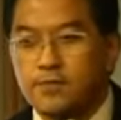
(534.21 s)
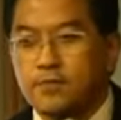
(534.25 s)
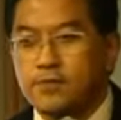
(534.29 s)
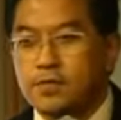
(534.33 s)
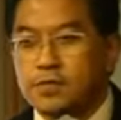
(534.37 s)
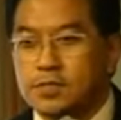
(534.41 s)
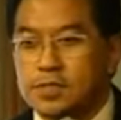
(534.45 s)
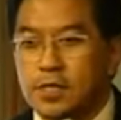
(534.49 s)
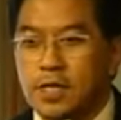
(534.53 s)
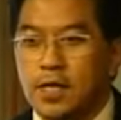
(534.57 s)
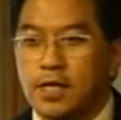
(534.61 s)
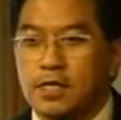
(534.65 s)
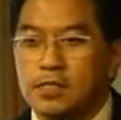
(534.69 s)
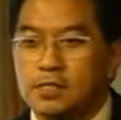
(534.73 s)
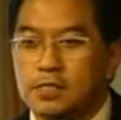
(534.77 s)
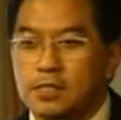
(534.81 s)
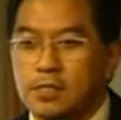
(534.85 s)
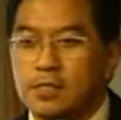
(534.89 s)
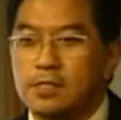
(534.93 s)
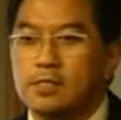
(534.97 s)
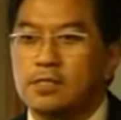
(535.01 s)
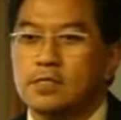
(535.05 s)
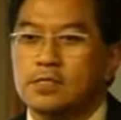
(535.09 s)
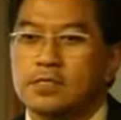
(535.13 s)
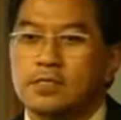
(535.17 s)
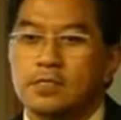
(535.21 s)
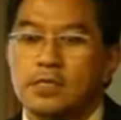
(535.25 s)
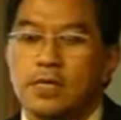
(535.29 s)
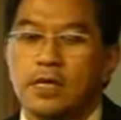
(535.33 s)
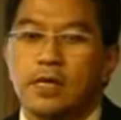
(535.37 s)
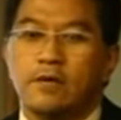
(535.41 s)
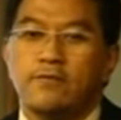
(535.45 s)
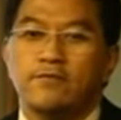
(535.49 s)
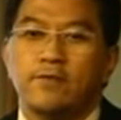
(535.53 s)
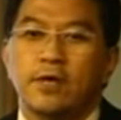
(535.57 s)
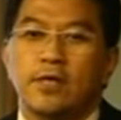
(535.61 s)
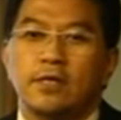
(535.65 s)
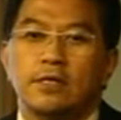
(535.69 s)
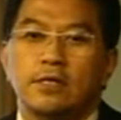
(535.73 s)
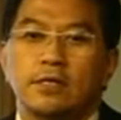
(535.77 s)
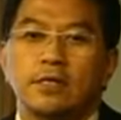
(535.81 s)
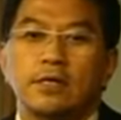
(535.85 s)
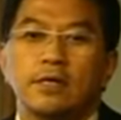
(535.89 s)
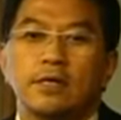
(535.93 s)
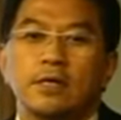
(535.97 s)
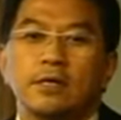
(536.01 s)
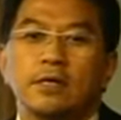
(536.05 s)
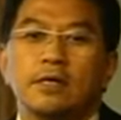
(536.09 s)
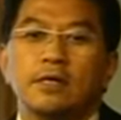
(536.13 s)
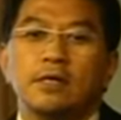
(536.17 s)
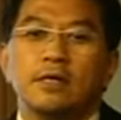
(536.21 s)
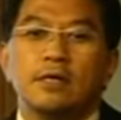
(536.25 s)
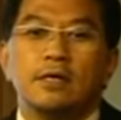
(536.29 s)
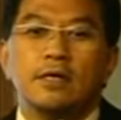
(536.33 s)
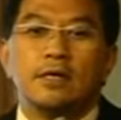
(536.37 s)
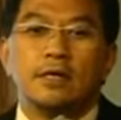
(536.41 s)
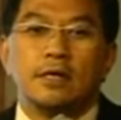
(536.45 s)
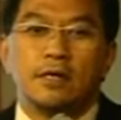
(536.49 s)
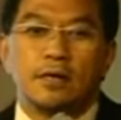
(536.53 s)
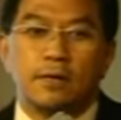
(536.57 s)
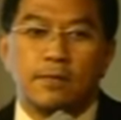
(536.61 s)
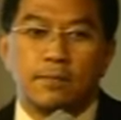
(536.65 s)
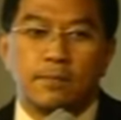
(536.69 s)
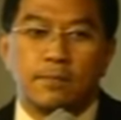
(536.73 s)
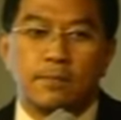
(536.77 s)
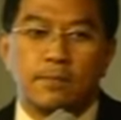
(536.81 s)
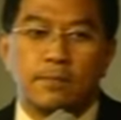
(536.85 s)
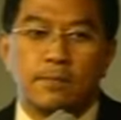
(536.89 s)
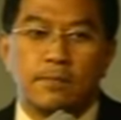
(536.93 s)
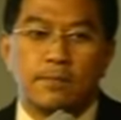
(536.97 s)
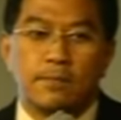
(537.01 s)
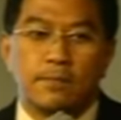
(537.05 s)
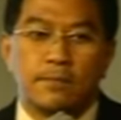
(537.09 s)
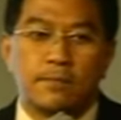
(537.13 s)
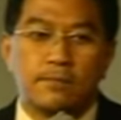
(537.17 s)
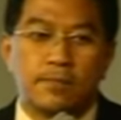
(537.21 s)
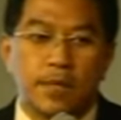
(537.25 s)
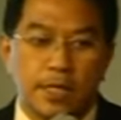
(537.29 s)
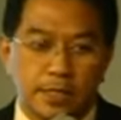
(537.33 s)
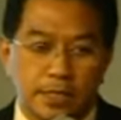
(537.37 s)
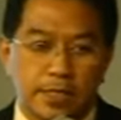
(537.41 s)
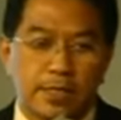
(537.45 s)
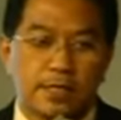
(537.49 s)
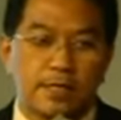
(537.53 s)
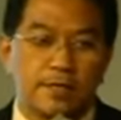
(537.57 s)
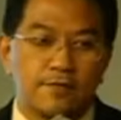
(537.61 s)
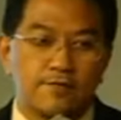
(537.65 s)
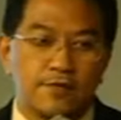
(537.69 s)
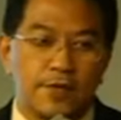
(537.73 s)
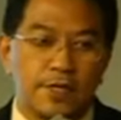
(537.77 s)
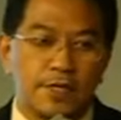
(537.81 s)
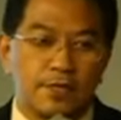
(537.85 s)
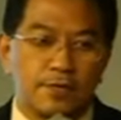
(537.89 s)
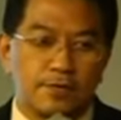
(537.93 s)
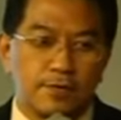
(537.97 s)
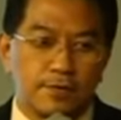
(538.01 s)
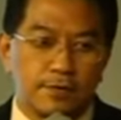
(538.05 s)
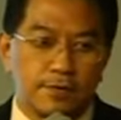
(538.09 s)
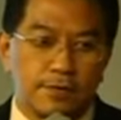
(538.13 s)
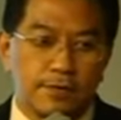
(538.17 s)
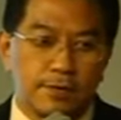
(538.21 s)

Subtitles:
for science, and it doesn't have any practical value.